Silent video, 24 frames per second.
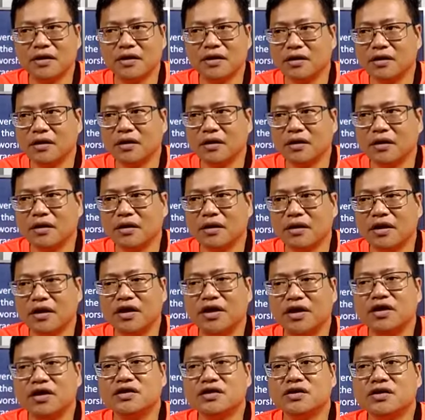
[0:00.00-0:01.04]

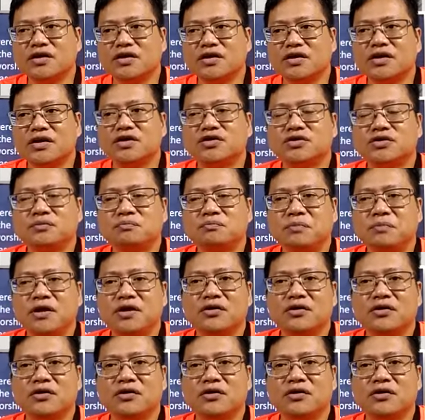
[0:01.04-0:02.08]
He should be your
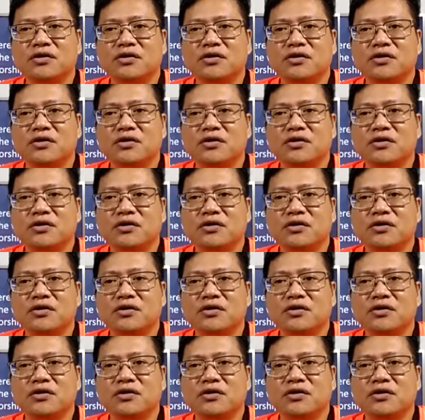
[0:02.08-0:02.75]
first